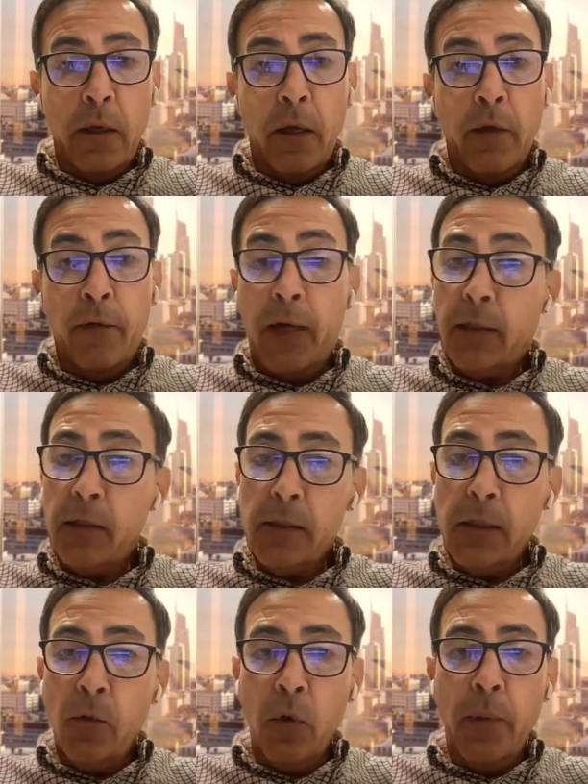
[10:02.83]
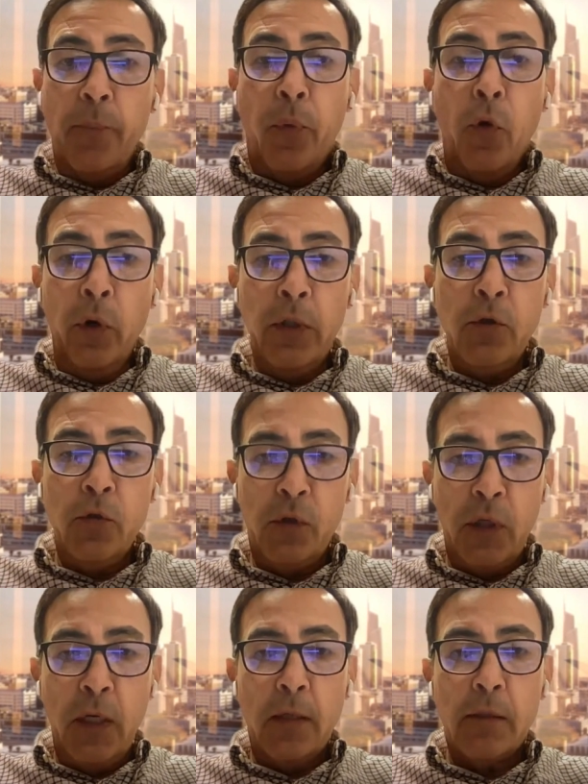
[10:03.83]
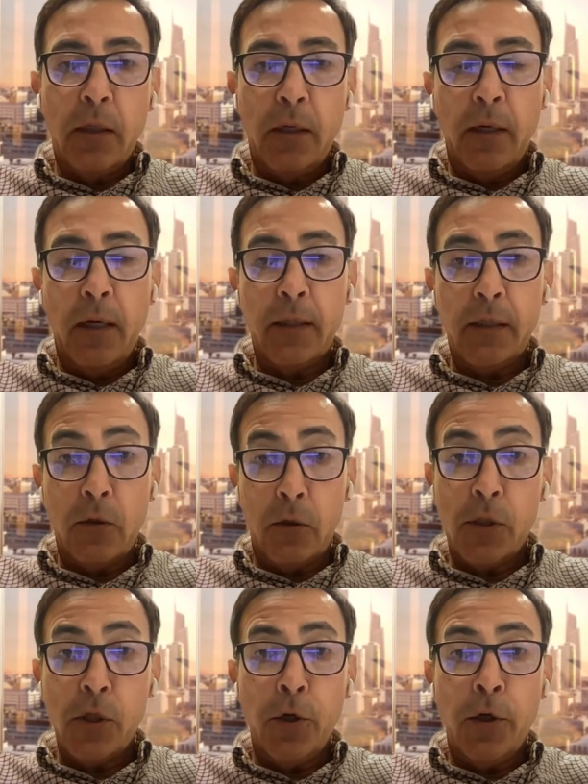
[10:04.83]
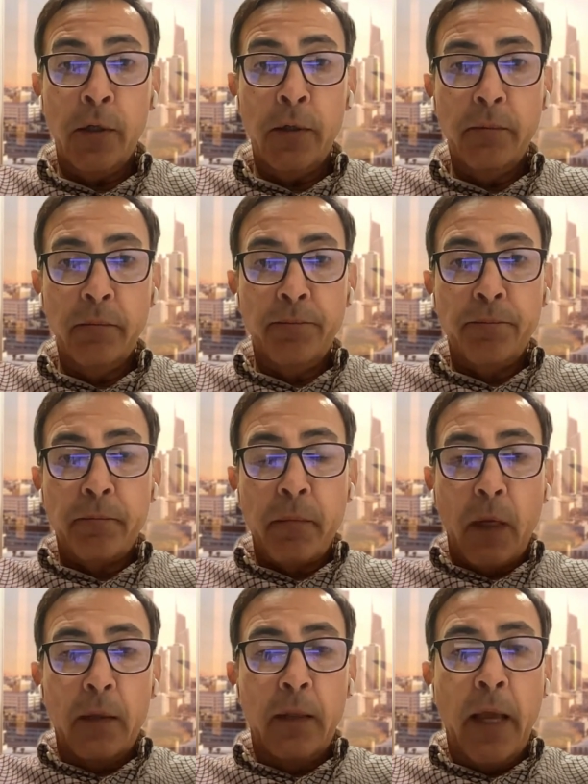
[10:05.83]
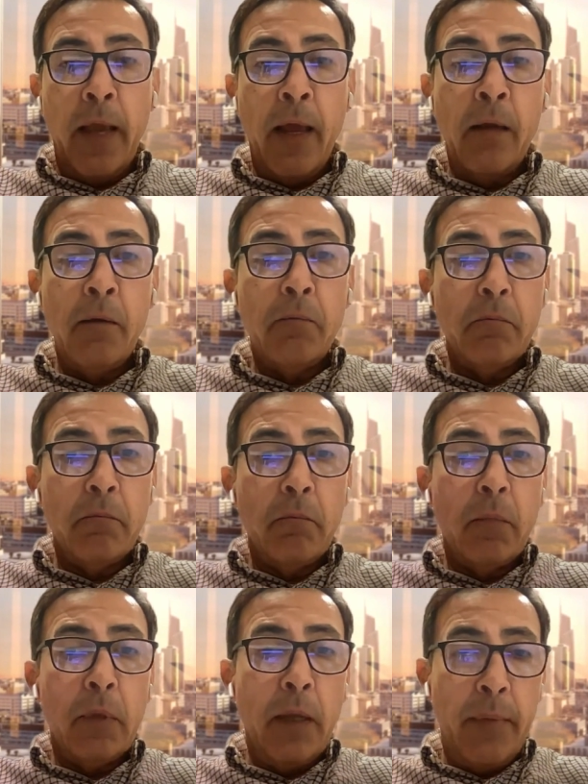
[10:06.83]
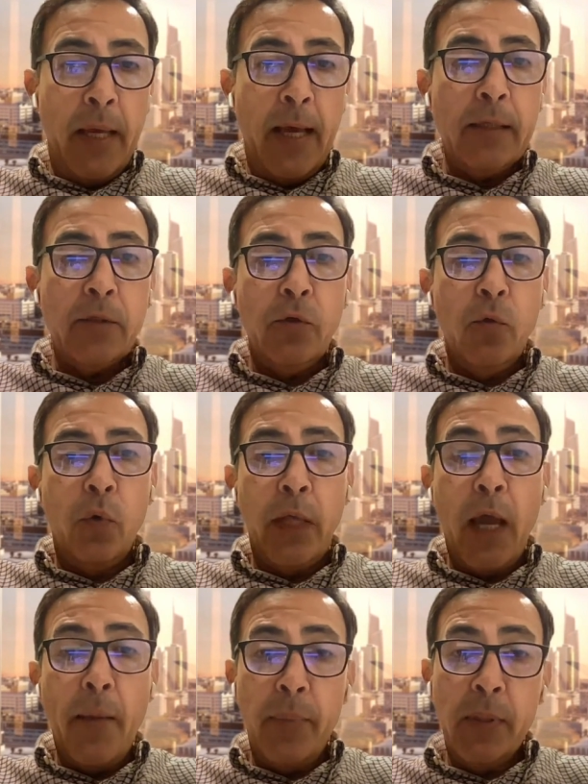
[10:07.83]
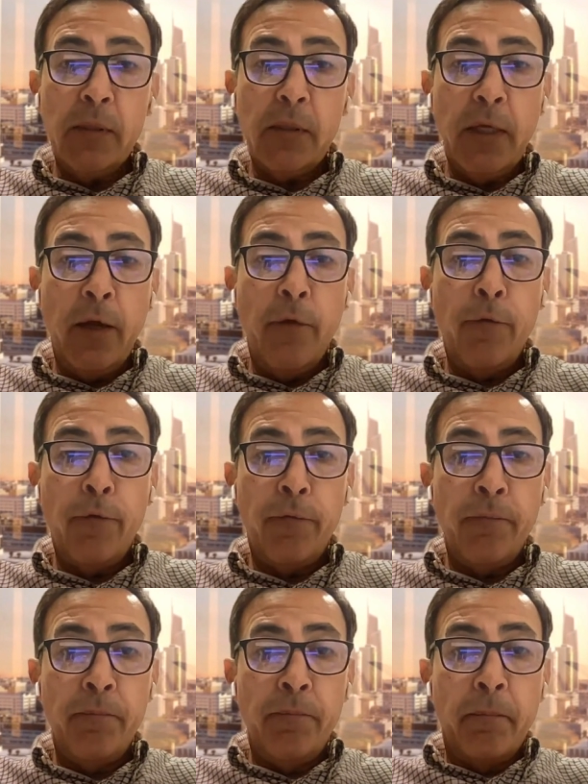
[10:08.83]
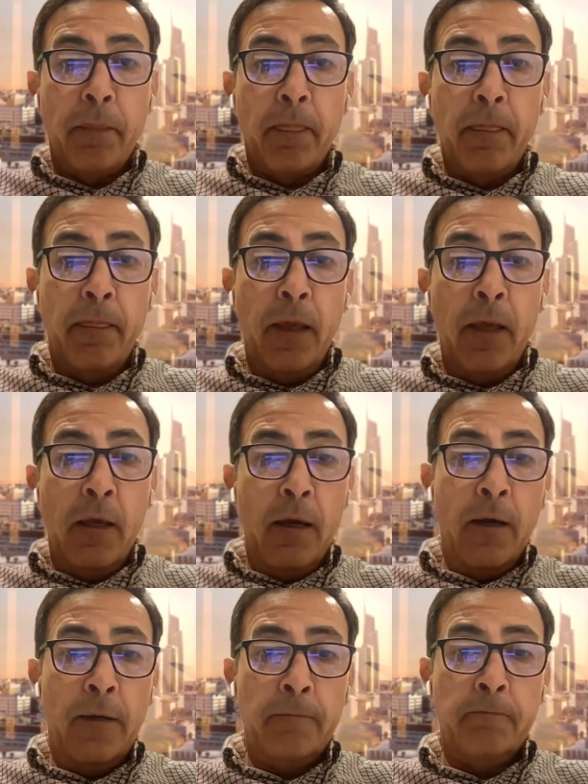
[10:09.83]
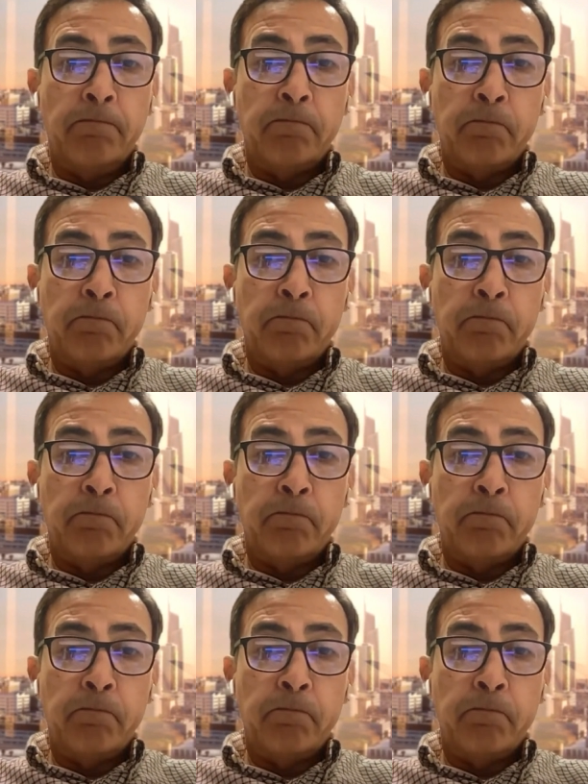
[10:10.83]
If that is the only point you see as a concern, then let me ask you, what happens if the